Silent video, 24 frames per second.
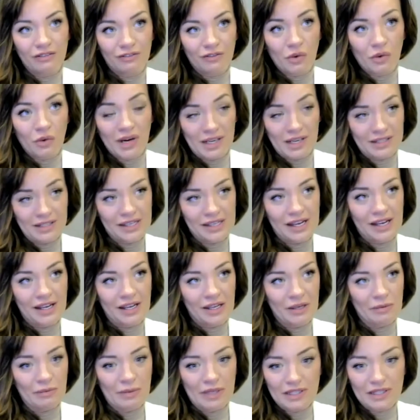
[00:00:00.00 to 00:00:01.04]
4 at a
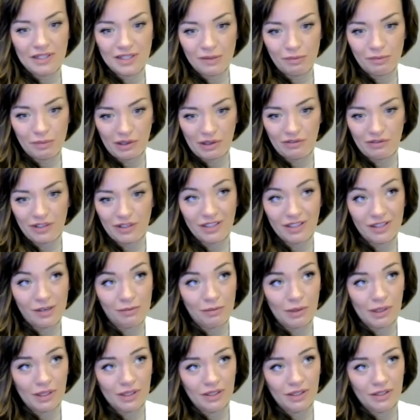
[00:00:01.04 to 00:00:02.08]
time is the perfect
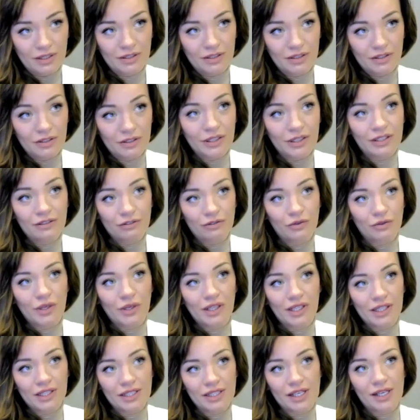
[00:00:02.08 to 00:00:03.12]
number, 3 to 4
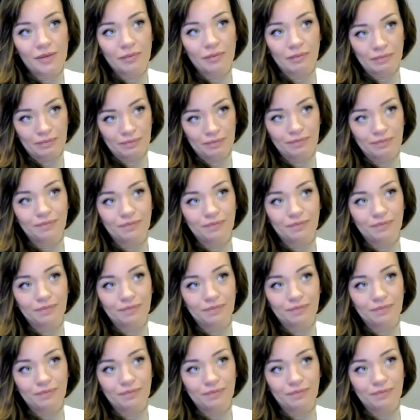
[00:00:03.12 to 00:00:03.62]
at a time.